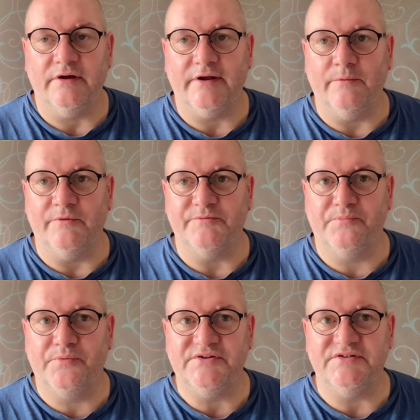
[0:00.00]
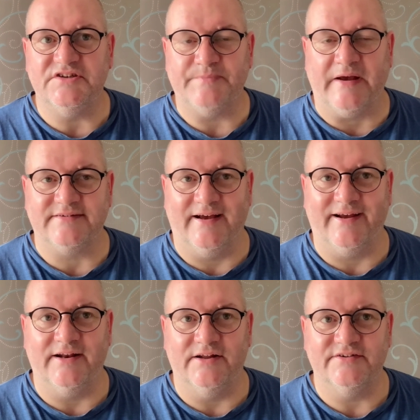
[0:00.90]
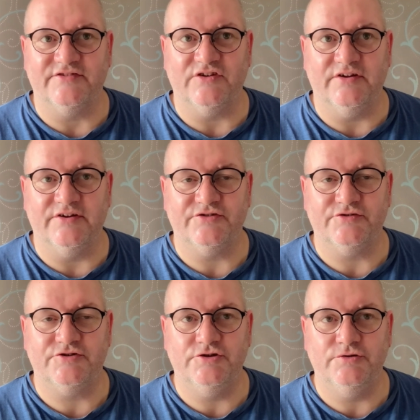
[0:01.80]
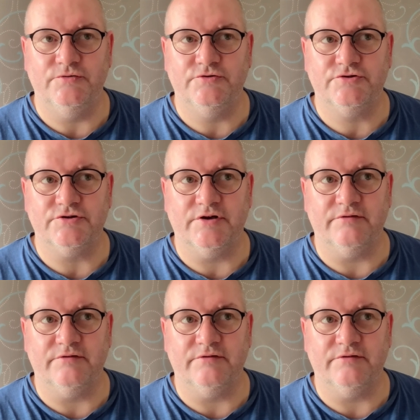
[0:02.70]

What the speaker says: It was pretty spectacular to see this huge